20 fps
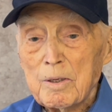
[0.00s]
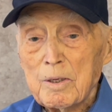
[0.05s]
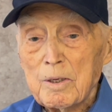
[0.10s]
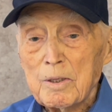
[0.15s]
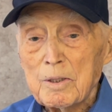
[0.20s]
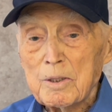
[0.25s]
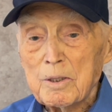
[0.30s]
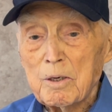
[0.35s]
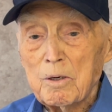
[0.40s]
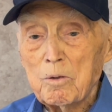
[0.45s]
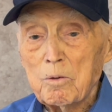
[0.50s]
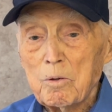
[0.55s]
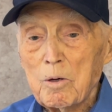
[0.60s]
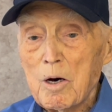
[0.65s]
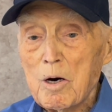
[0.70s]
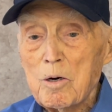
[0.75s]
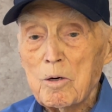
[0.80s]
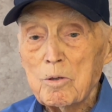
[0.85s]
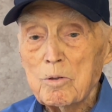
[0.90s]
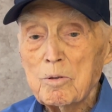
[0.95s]
so
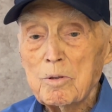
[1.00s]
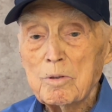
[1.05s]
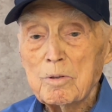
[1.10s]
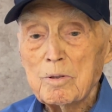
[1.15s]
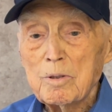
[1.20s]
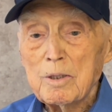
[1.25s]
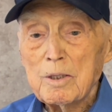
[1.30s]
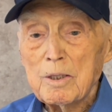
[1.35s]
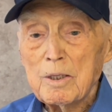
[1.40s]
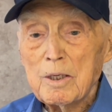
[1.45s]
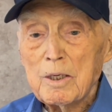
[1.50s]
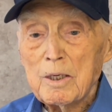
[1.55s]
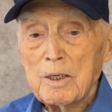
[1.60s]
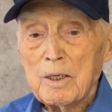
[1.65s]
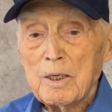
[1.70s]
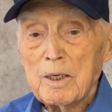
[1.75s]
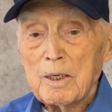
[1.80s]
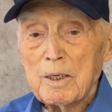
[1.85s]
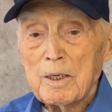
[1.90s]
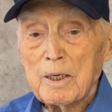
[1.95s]
long
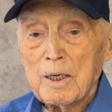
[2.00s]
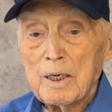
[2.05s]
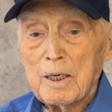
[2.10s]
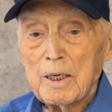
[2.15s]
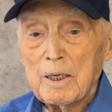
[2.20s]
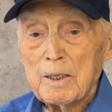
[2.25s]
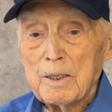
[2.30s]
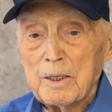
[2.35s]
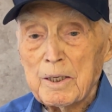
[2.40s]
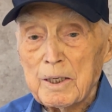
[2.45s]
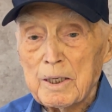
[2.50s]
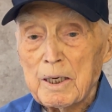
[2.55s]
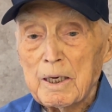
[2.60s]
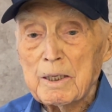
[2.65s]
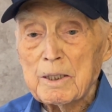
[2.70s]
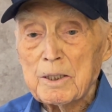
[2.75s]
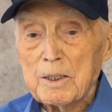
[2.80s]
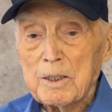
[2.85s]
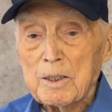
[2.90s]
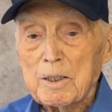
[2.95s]
that
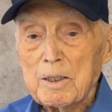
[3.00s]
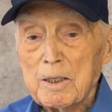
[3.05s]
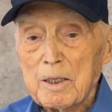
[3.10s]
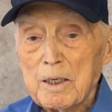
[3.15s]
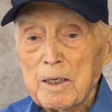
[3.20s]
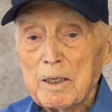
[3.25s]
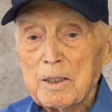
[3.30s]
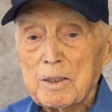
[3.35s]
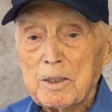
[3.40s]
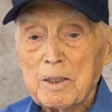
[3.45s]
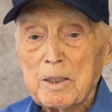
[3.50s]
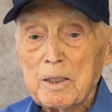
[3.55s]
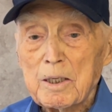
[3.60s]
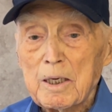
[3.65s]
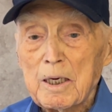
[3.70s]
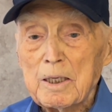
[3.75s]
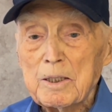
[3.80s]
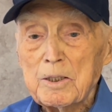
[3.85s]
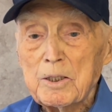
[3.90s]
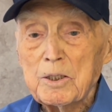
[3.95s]

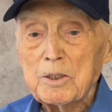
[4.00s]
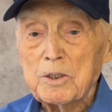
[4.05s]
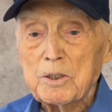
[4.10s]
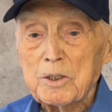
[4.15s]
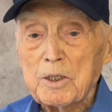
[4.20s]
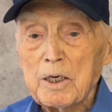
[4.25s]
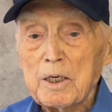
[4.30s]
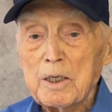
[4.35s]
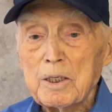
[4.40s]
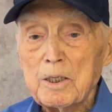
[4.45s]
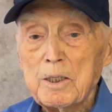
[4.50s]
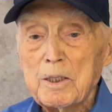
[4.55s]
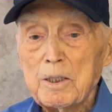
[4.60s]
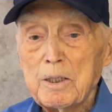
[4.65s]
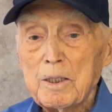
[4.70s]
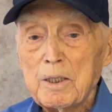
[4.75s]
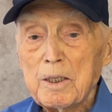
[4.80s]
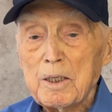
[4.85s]
I just stayed